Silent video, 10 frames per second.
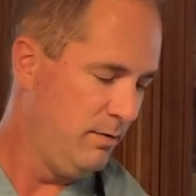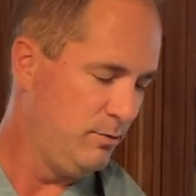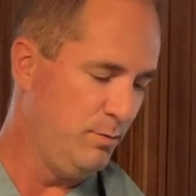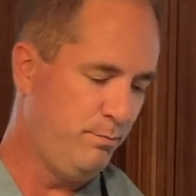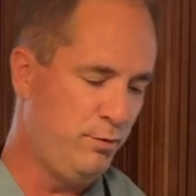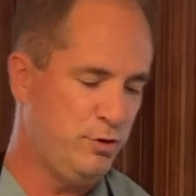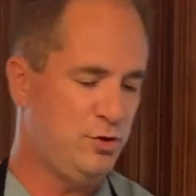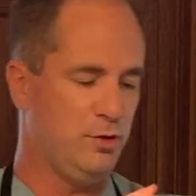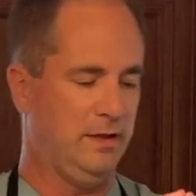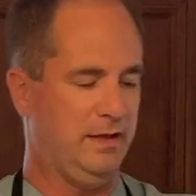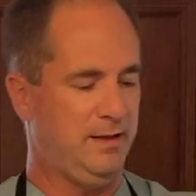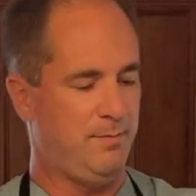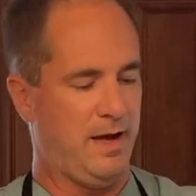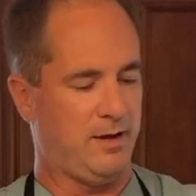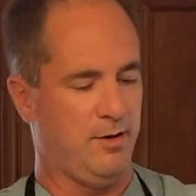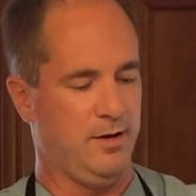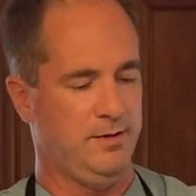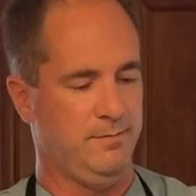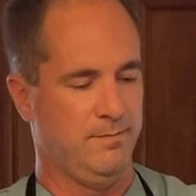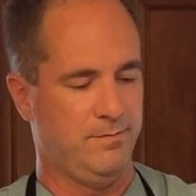You put your lid back
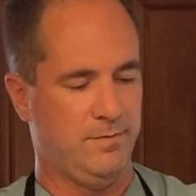on,